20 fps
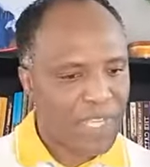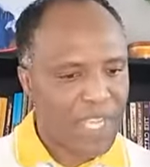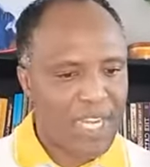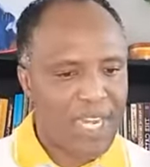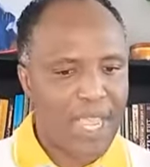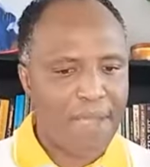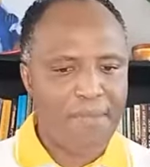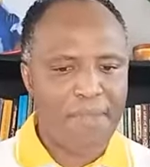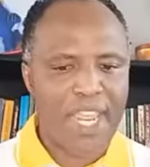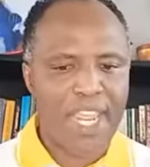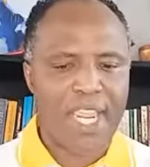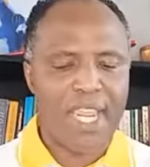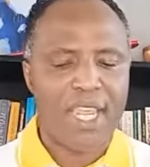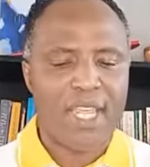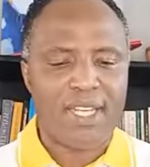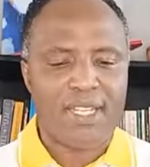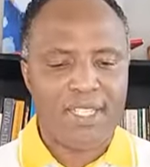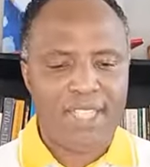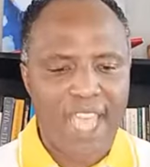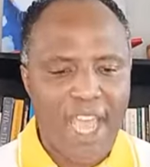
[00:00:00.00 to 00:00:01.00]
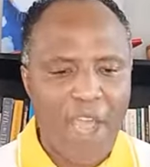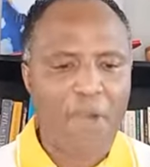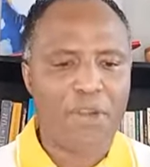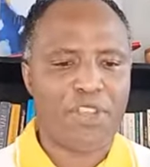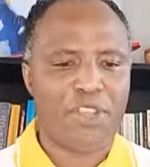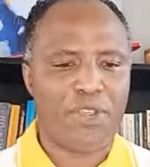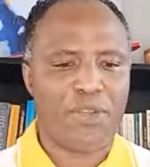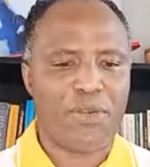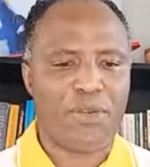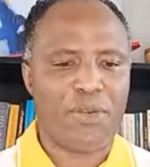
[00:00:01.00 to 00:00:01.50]
Let me tell
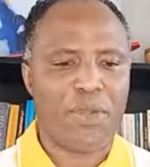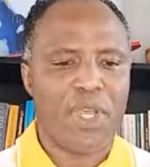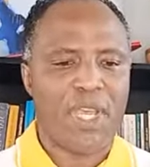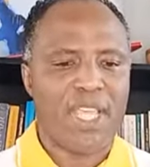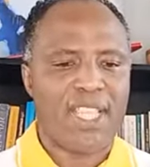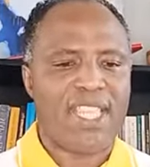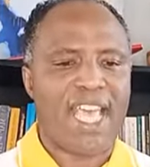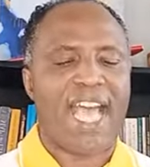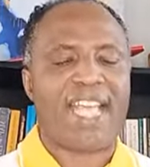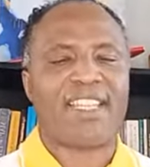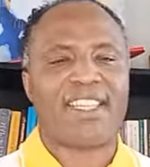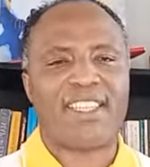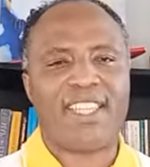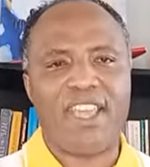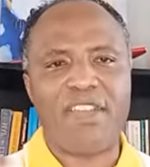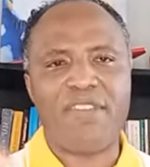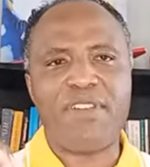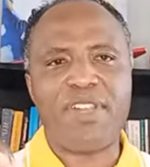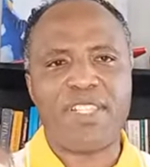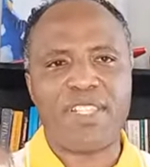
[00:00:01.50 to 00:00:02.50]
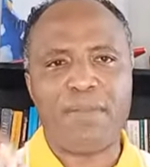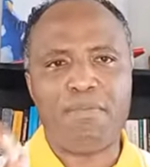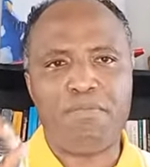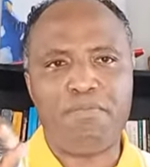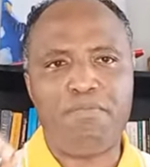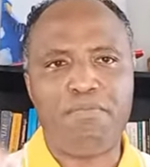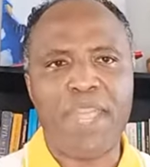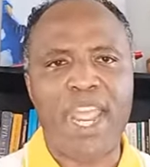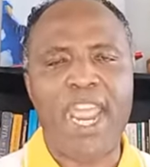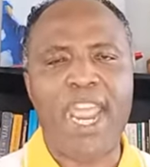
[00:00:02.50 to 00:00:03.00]
you that there is a
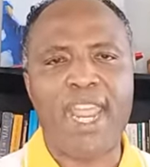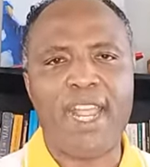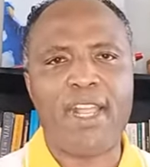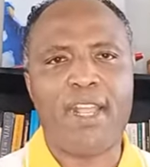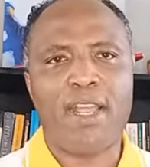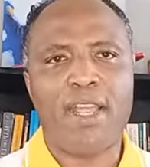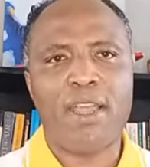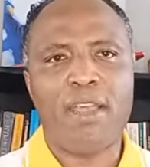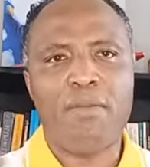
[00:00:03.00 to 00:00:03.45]
big